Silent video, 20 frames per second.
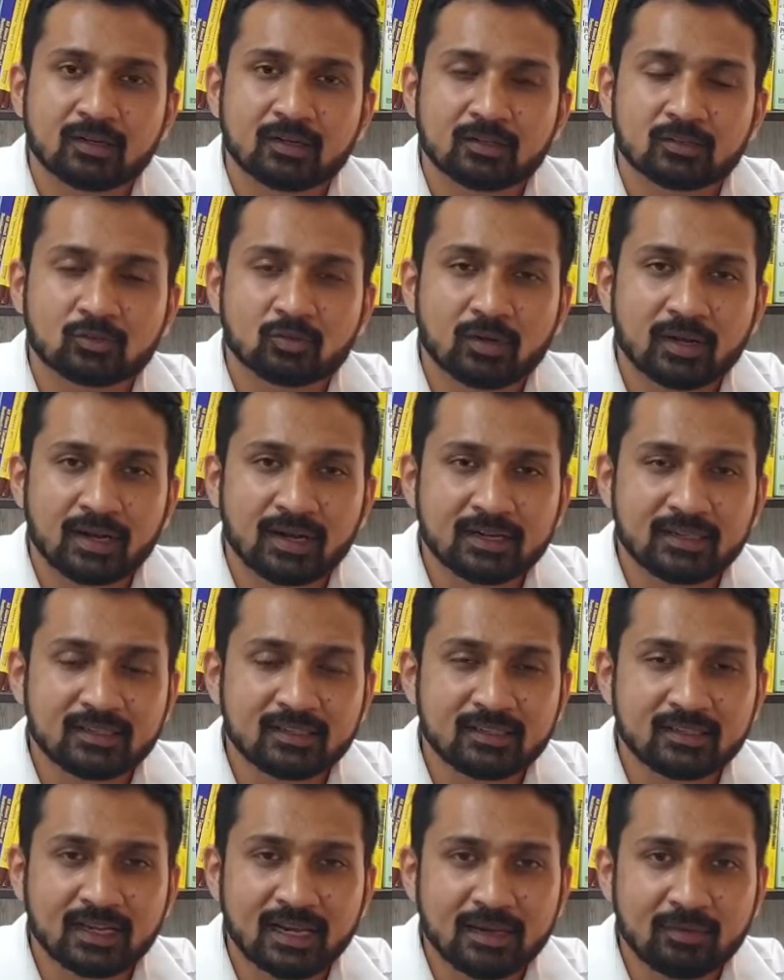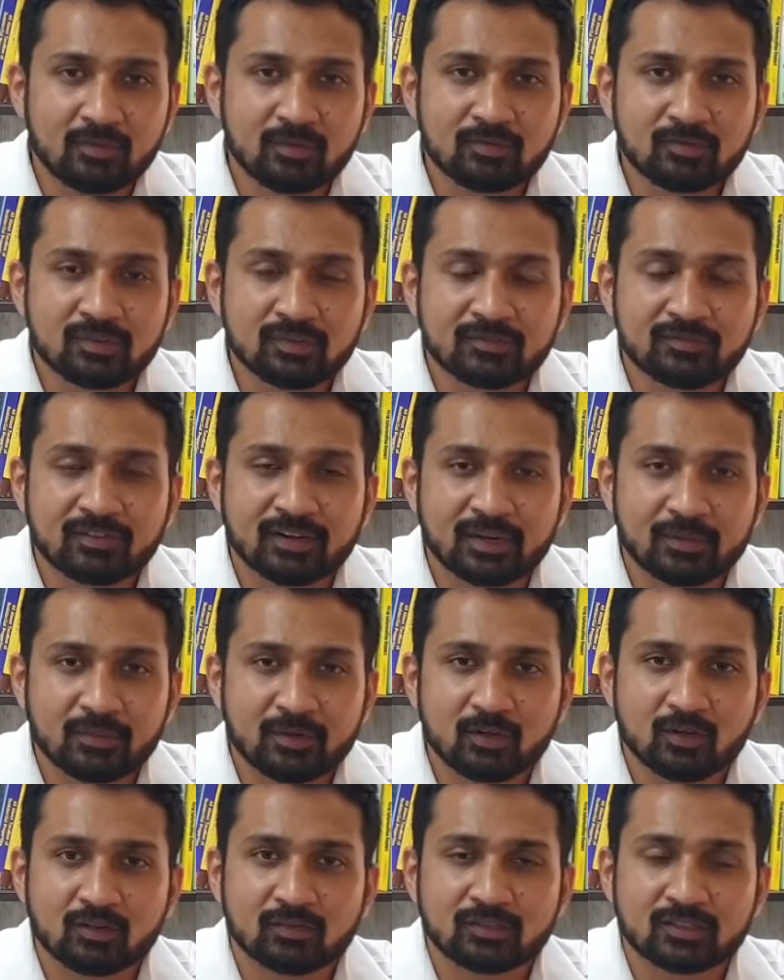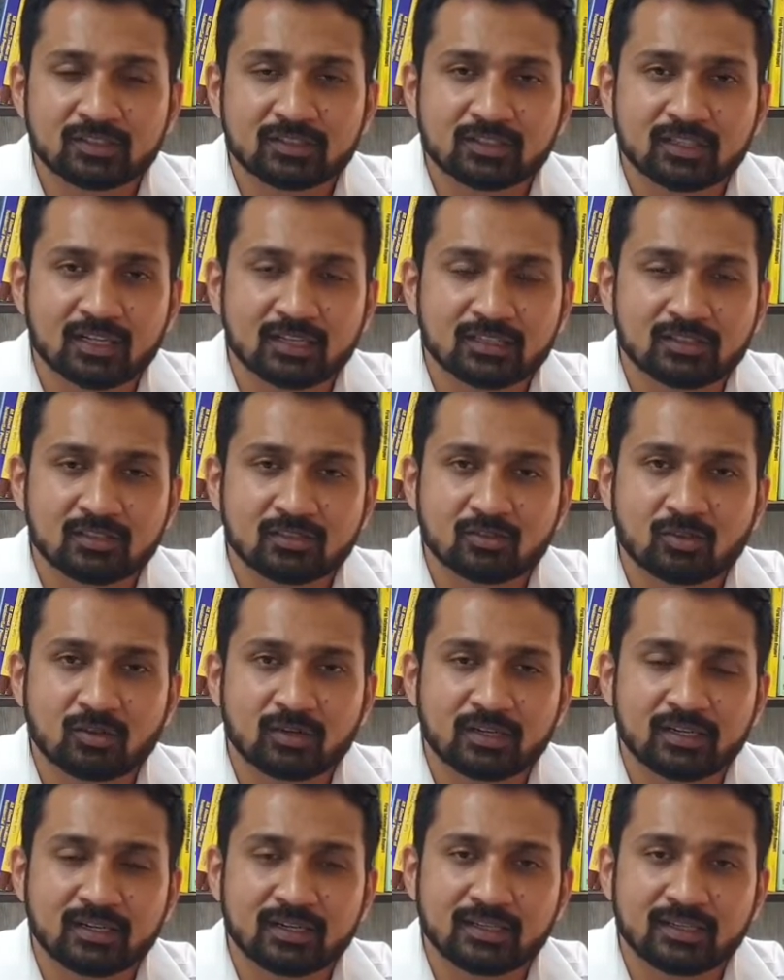So at the time of the framing of the charges only,